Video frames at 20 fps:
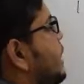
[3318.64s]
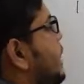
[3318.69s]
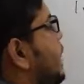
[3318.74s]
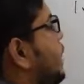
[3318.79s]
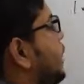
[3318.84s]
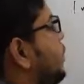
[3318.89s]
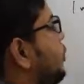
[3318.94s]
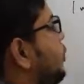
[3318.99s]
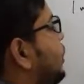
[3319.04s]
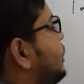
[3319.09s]

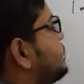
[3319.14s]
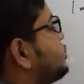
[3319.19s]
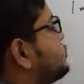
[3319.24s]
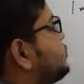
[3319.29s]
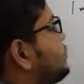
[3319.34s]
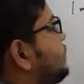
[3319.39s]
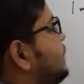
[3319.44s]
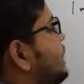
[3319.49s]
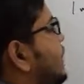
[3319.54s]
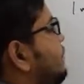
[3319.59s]
And once
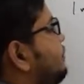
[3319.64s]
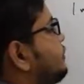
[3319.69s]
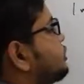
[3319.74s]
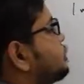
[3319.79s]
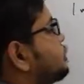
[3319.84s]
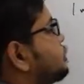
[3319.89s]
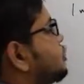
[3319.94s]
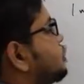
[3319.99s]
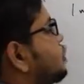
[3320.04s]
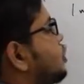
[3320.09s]
we will have a
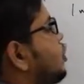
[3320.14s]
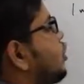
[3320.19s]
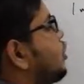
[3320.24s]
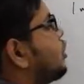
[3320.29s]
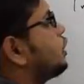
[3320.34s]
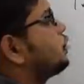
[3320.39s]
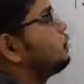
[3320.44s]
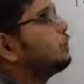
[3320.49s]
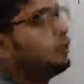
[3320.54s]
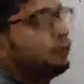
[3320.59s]

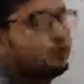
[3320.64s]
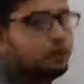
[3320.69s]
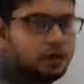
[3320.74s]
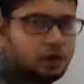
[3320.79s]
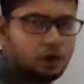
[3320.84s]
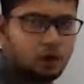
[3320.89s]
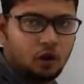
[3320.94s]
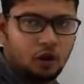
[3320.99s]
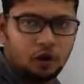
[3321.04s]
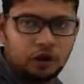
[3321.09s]
strong,
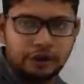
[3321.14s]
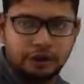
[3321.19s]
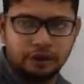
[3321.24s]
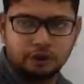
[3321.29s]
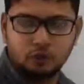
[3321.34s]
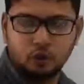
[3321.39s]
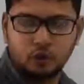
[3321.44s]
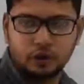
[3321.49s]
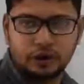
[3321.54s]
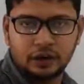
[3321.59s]
all
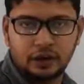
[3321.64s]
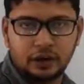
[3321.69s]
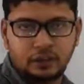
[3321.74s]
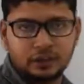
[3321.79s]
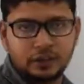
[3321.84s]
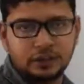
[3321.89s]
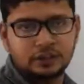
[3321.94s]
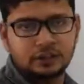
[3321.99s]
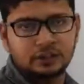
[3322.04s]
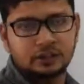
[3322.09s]
these four
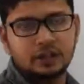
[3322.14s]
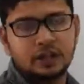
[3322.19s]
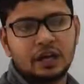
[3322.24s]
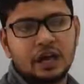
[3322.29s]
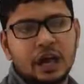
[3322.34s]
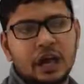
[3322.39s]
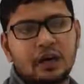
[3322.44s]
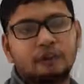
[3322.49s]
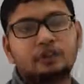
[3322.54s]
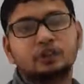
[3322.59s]
countries
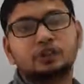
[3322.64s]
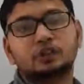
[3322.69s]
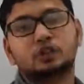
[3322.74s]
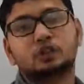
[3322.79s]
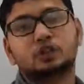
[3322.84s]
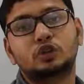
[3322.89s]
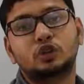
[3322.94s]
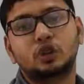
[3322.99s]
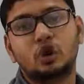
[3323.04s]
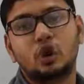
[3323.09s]
have a
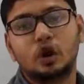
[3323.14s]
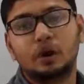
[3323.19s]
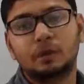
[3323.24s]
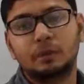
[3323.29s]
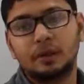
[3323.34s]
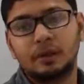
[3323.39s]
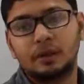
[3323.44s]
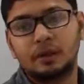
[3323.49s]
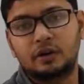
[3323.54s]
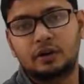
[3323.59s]
strong
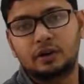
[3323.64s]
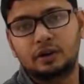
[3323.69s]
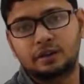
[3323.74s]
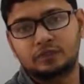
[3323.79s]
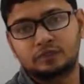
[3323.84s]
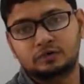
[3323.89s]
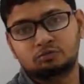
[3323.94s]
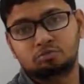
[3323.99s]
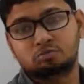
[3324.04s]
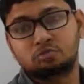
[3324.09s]

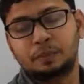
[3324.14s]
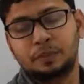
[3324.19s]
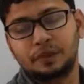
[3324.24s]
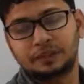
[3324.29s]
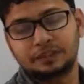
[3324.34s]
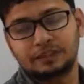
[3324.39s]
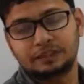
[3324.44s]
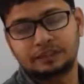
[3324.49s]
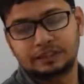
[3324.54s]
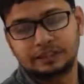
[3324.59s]
military
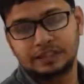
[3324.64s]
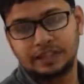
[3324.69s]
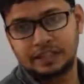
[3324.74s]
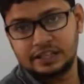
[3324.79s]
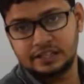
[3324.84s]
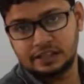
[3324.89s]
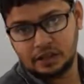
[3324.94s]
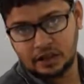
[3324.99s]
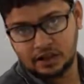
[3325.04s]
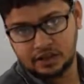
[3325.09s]
presence in the
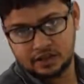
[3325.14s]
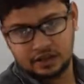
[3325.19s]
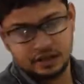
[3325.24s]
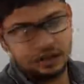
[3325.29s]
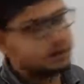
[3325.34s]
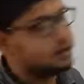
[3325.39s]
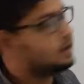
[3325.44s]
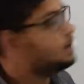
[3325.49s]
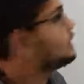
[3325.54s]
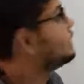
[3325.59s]
East China
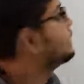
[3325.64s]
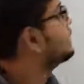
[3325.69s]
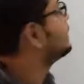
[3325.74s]
Sea,